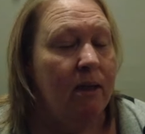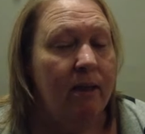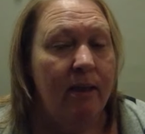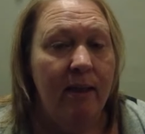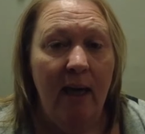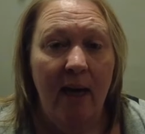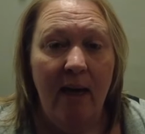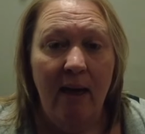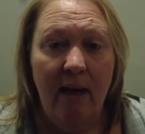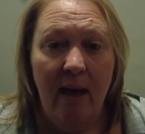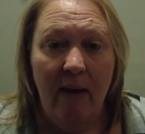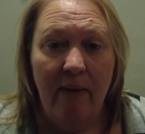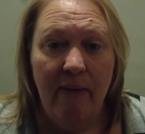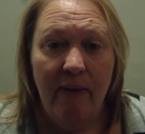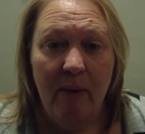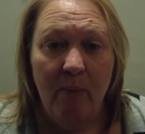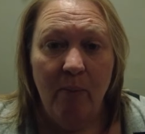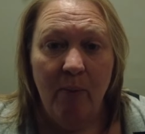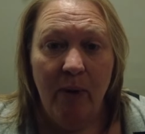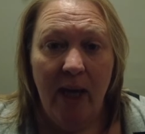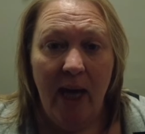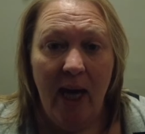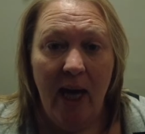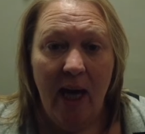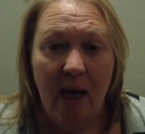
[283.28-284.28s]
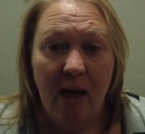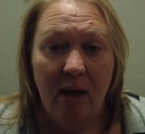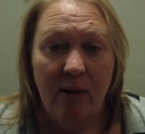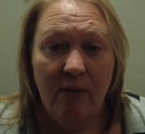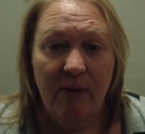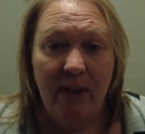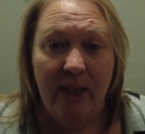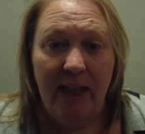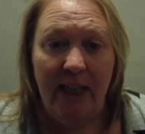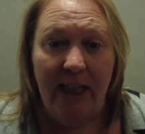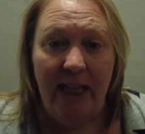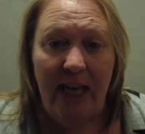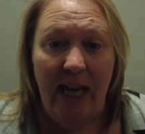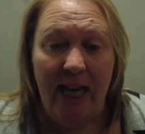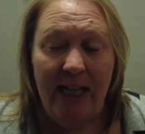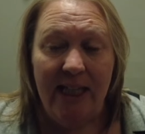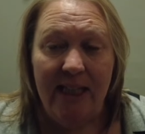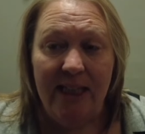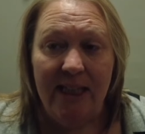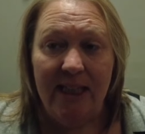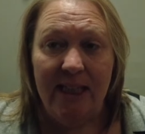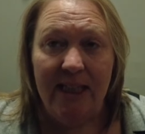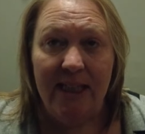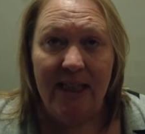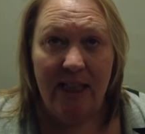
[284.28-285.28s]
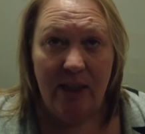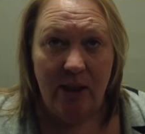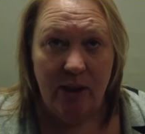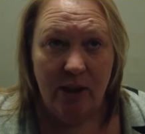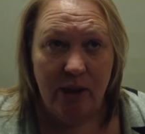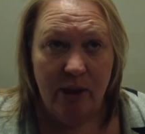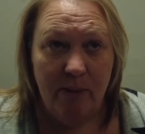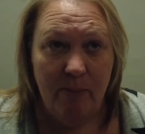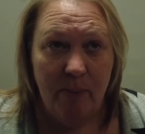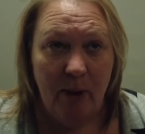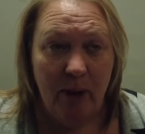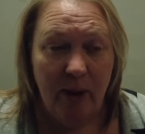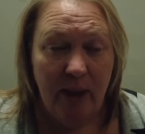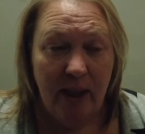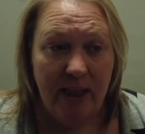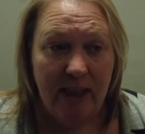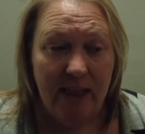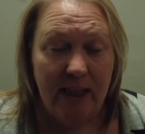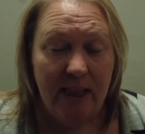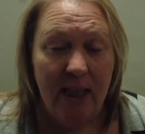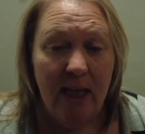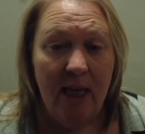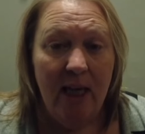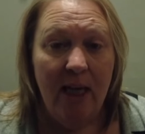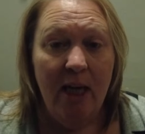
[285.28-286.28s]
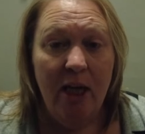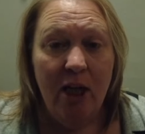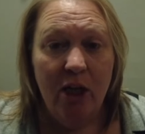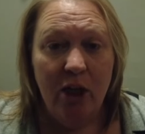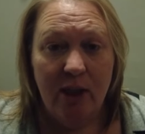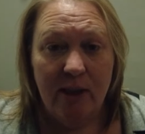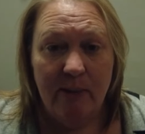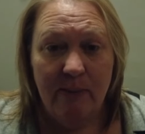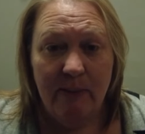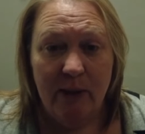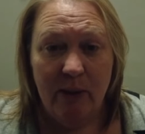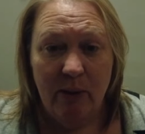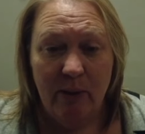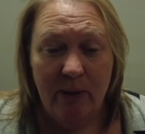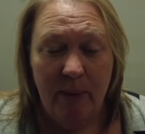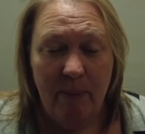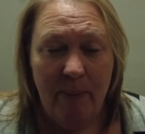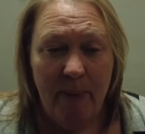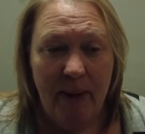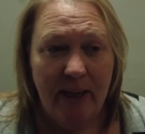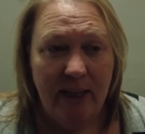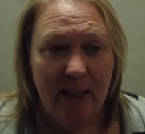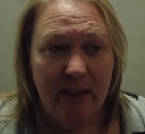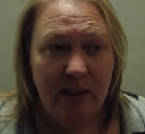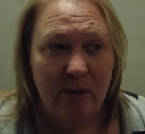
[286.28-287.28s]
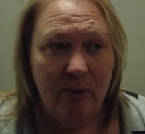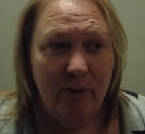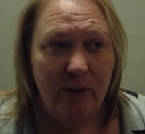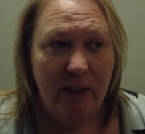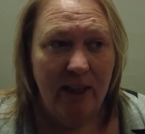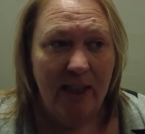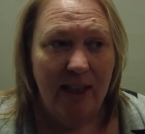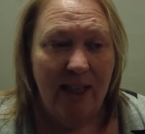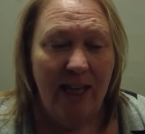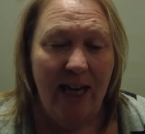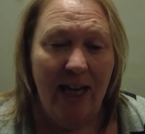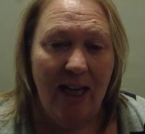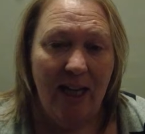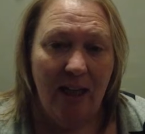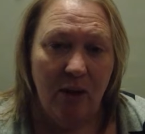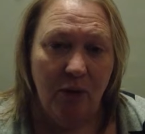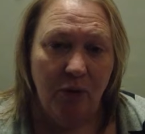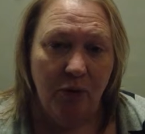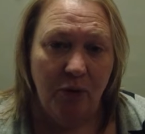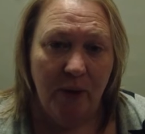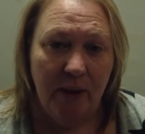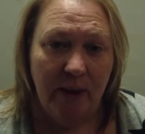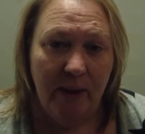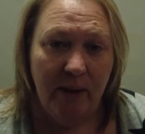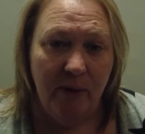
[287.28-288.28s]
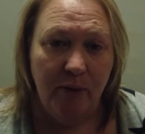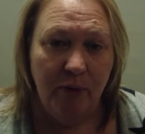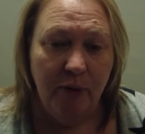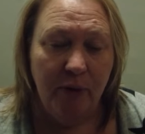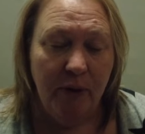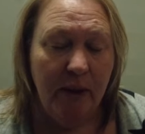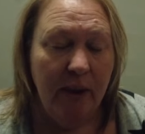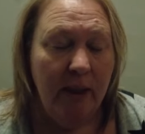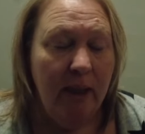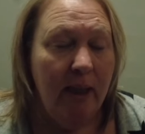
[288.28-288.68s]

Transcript: yeah, and then we have a late dinner tomorrow night because we don't get back, I don't think, till half five.